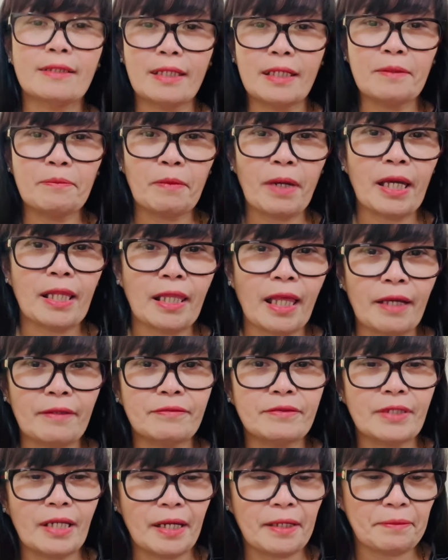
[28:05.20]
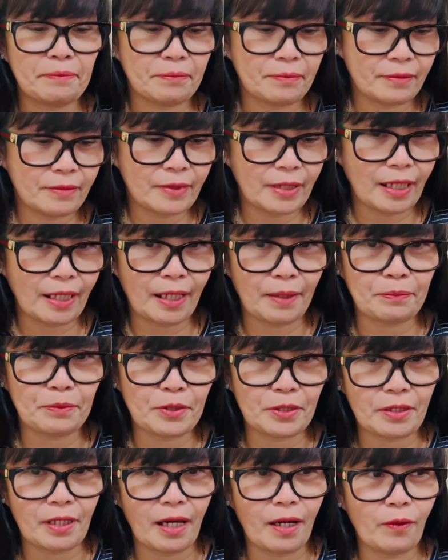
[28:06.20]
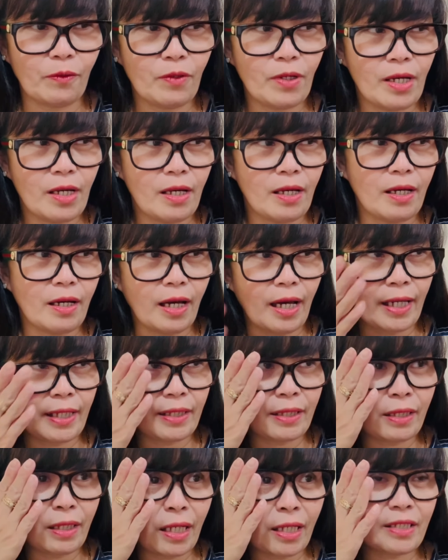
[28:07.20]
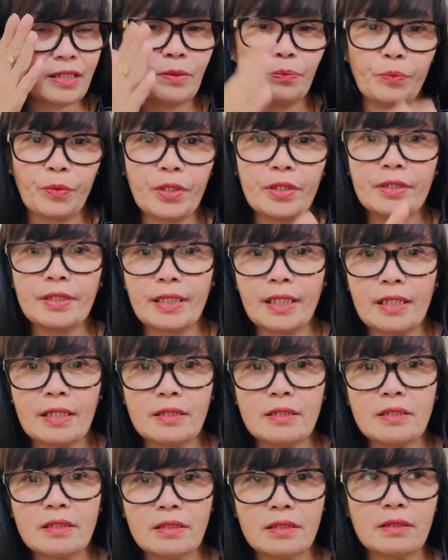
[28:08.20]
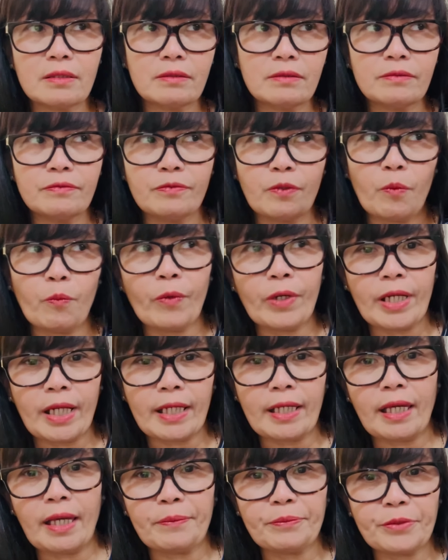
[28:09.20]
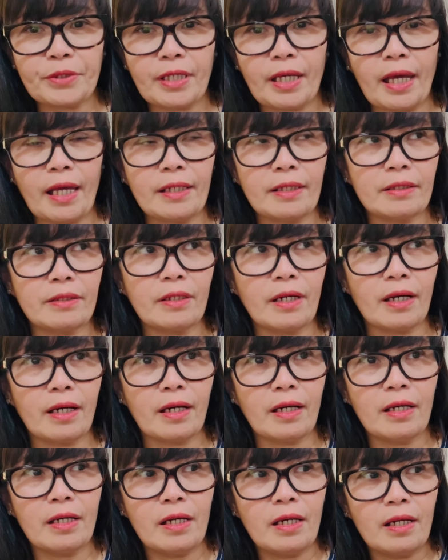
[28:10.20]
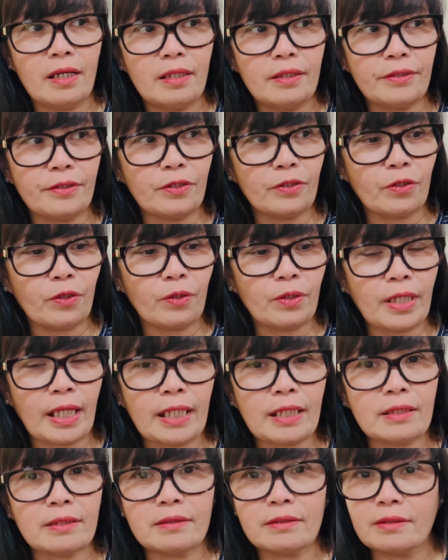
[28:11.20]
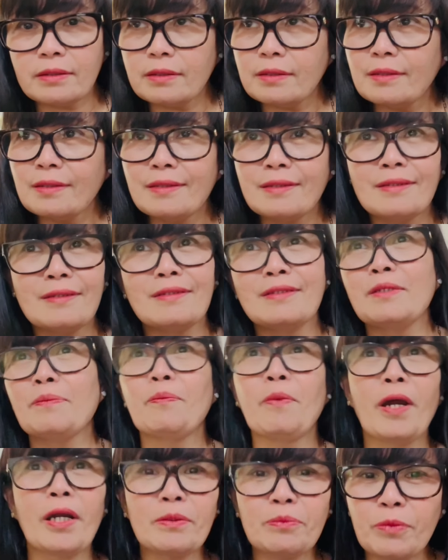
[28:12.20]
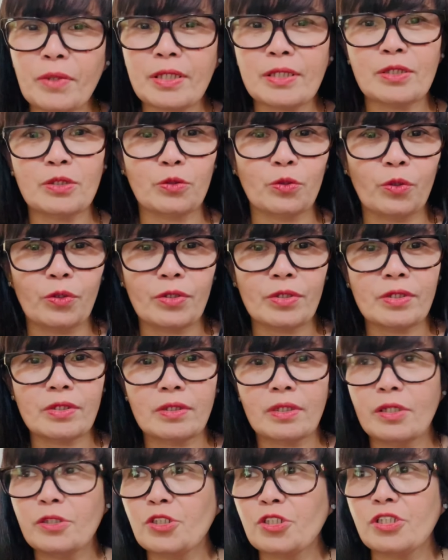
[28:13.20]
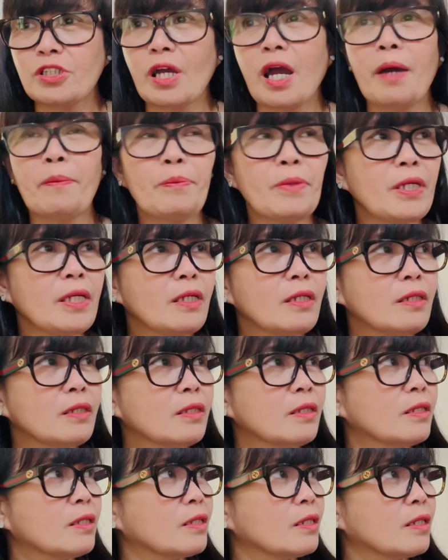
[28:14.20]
in my lifetime, like up to now, I experienced from when I came to Canada, like department stores, shopping